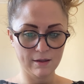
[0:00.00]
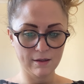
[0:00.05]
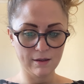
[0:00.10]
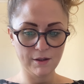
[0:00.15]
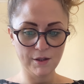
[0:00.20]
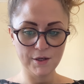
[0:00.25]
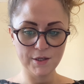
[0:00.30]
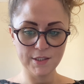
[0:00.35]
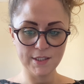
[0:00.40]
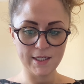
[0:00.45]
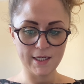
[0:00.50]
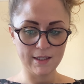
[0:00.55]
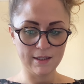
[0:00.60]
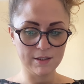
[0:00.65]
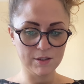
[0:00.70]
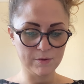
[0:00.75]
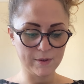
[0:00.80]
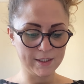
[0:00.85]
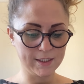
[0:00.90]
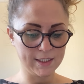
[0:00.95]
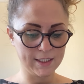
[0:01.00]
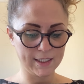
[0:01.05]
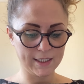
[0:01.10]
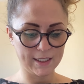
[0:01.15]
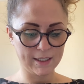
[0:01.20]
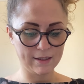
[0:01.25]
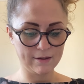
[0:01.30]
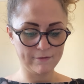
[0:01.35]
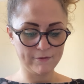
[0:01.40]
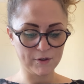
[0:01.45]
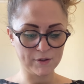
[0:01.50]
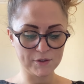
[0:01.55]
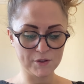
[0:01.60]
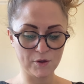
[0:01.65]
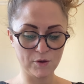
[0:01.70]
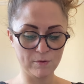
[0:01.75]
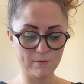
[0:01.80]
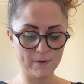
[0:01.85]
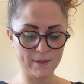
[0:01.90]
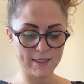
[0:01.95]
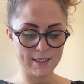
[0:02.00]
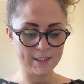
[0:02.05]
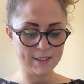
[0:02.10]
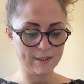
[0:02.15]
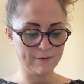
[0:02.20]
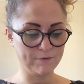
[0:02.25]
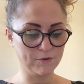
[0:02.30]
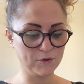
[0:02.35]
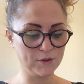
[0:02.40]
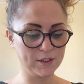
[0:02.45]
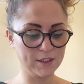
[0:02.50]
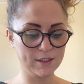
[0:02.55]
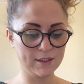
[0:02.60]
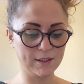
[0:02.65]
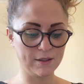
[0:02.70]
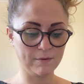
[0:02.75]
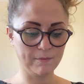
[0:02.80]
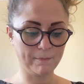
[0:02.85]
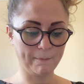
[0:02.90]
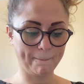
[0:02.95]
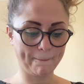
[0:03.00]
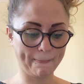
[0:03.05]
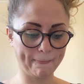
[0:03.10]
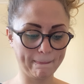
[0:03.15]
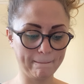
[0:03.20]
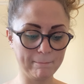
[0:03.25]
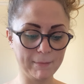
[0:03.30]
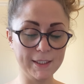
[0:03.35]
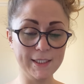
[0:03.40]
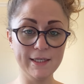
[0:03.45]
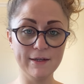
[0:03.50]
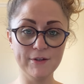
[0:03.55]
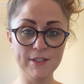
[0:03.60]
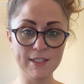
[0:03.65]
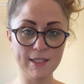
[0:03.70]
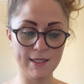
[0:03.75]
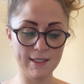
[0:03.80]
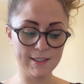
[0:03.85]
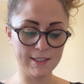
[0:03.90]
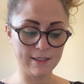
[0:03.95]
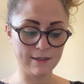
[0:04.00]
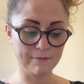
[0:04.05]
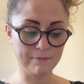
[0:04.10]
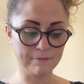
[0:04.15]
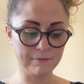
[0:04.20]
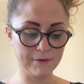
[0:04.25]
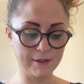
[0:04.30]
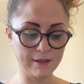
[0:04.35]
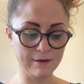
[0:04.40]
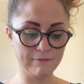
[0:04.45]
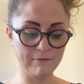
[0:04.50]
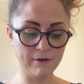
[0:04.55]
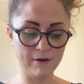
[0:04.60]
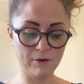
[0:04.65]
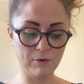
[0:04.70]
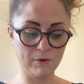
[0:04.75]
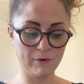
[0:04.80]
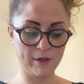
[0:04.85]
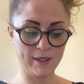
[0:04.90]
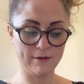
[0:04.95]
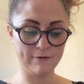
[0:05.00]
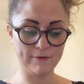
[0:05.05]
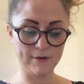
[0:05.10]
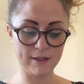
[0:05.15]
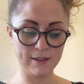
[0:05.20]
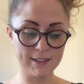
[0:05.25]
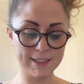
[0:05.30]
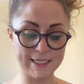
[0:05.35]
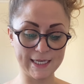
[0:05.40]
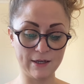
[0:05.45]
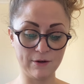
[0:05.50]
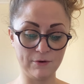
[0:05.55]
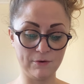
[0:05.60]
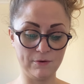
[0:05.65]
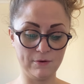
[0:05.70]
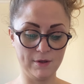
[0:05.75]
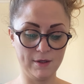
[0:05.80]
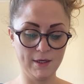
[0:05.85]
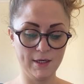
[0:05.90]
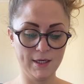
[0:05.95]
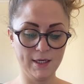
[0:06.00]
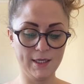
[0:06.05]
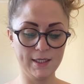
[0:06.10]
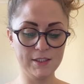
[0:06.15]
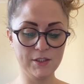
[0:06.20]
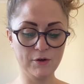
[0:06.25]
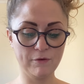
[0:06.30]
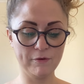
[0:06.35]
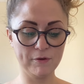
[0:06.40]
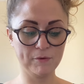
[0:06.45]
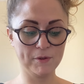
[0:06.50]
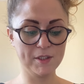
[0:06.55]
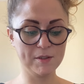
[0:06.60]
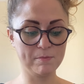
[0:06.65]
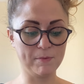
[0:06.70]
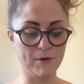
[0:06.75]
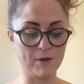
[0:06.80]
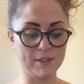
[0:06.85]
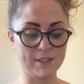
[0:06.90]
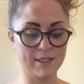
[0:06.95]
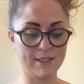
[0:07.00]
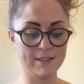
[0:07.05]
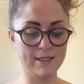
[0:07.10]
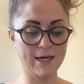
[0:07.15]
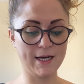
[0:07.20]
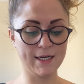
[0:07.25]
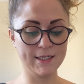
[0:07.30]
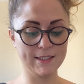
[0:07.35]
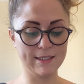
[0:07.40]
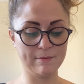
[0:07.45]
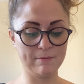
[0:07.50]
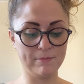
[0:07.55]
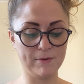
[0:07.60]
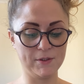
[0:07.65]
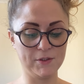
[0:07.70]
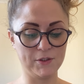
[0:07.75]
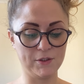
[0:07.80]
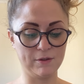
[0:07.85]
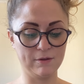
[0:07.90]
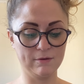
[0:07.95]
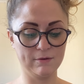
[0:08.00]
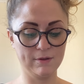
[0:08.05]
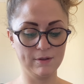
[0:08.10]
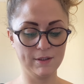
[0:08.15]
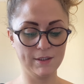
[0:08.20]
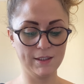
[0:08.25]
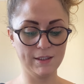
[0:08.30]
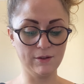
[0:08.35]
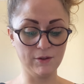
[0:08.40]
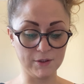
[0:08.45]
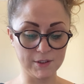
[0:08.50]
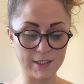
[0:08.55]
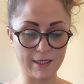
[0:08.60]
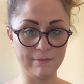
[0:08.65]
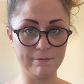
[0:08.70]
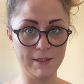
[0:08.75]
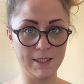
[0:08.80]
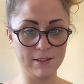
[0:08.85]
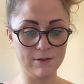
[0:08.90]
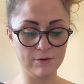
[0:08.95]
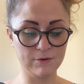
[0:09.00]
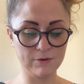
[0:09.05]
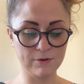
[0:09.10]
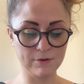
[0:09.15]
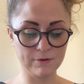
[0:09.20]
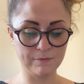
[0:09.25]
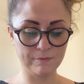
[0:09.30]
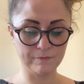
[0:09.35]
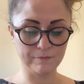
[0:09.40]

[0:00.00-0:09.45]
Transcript: Thursday, the 29th of October, 1942. My dearest Kitty, I'm very worried. Father's ill. He's covered with spots and has a high temperature. It looks like measles.